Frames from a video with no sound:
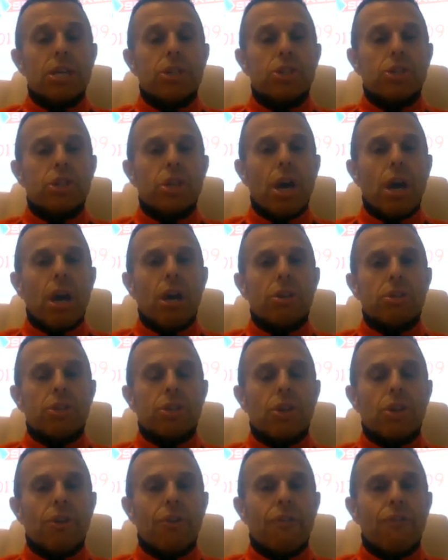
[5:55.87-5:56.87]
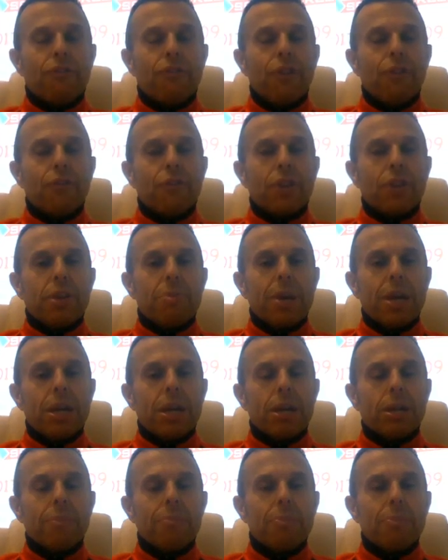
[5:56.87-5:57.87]
starts at 50
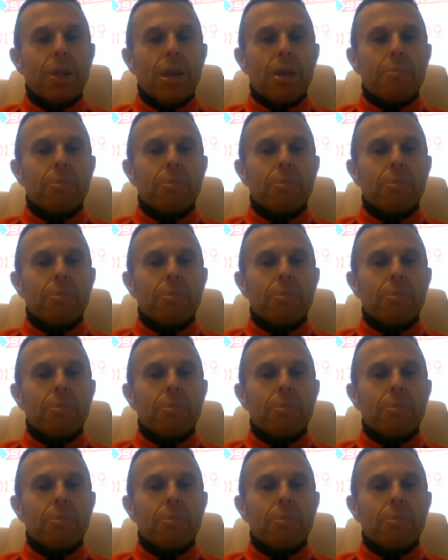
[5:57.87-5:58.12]
mil,